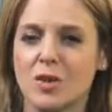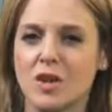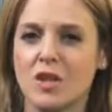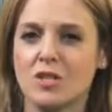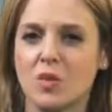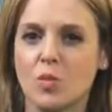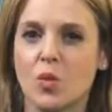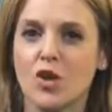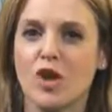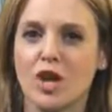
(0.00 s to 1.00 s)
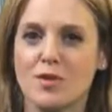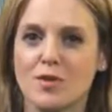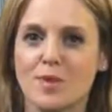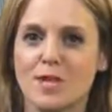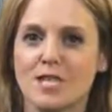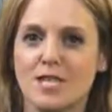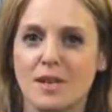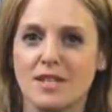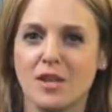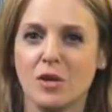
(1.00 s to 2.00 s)
So what are you going to be spending
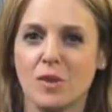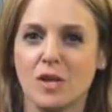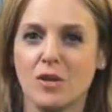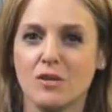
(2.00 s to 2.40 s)
your money on?